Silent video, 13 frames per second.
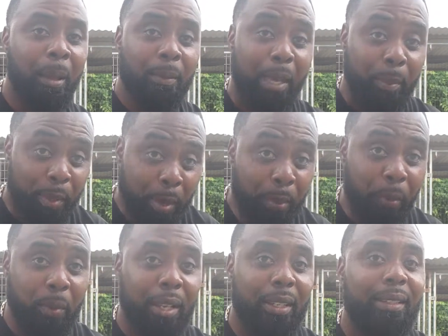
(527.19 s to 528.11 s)
Like people
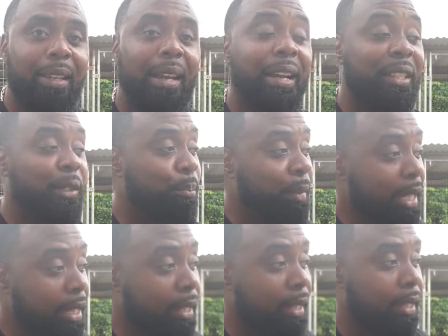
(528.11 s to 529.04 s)
recognize
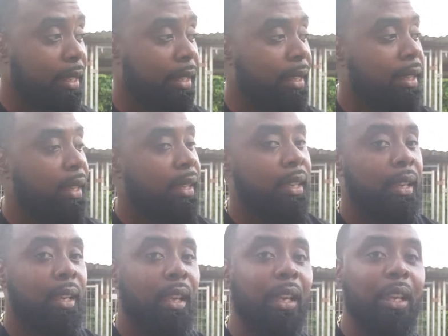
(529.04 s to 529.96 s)
me
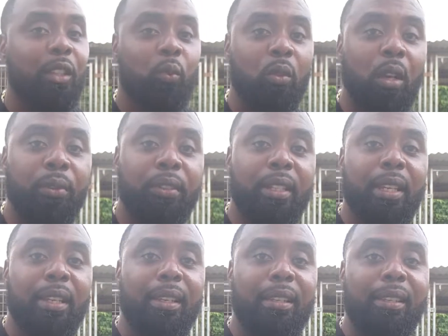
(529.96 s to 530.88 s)
as
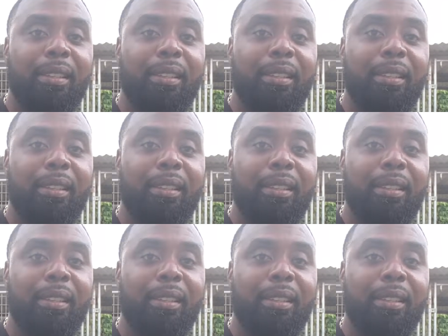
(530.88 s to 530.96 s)
Rossline,